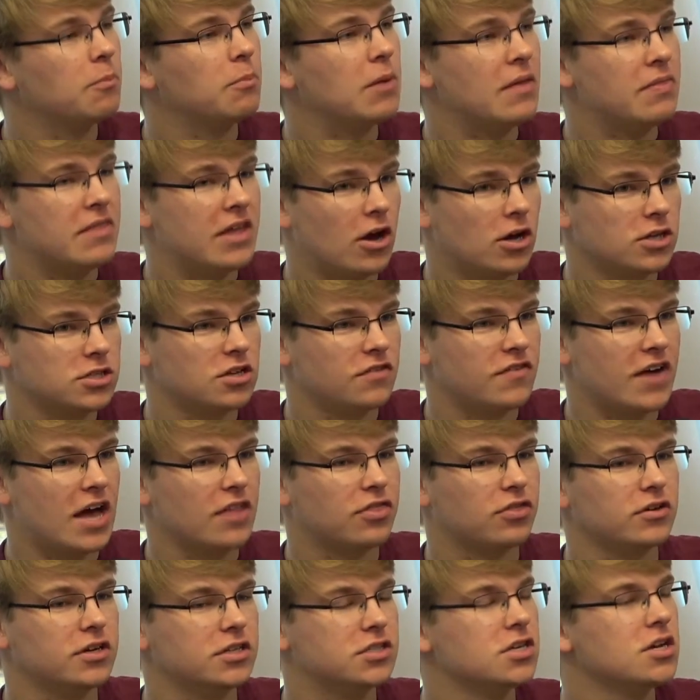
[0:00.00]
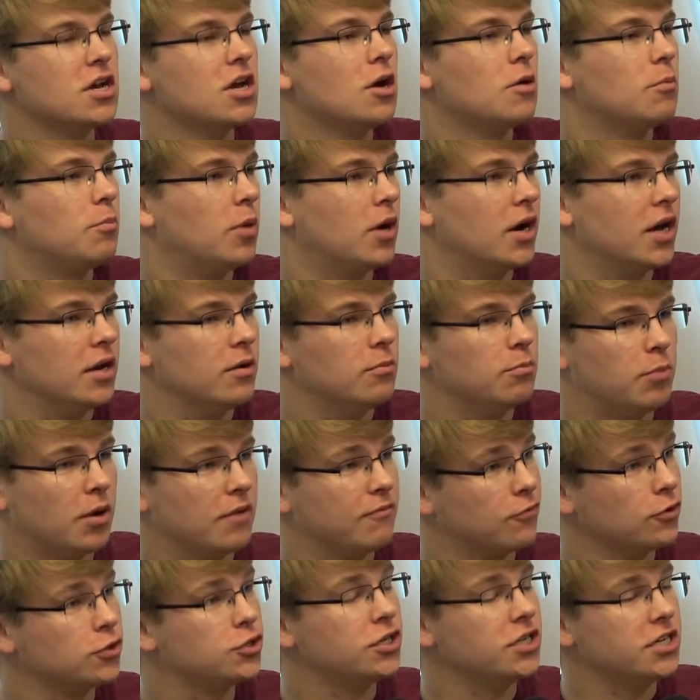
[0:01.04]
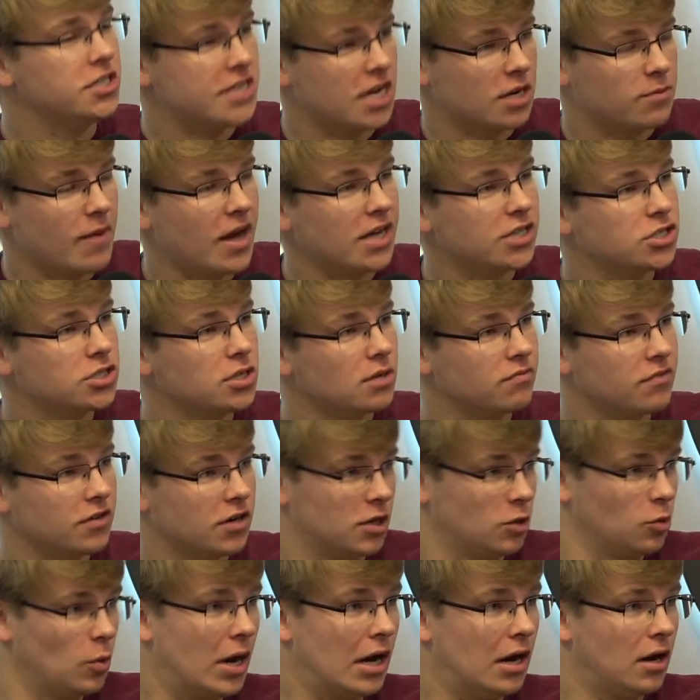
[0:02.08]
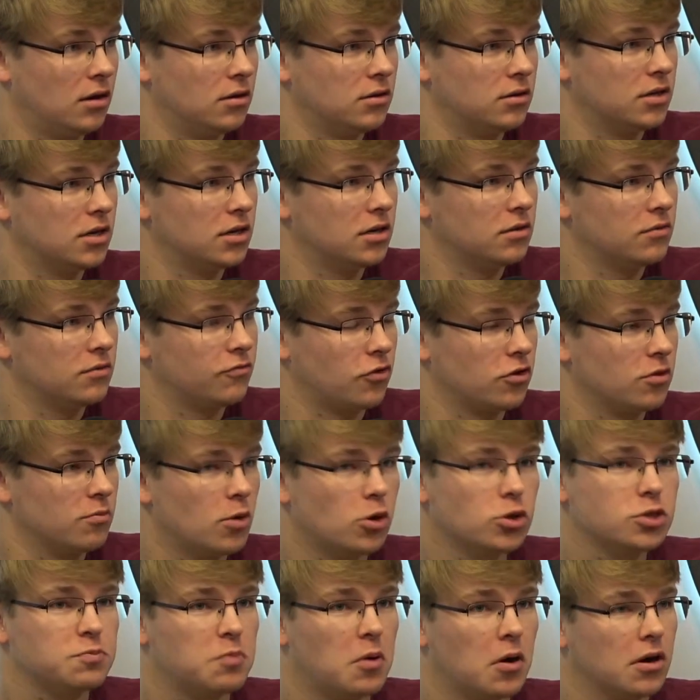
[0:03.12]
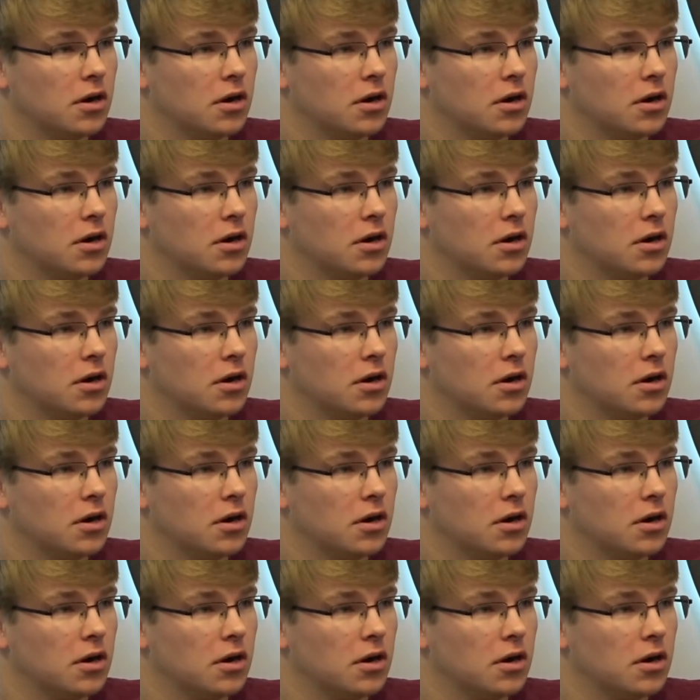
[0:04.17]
And they also have athletes, but Virginia Tech matches up very well for the most part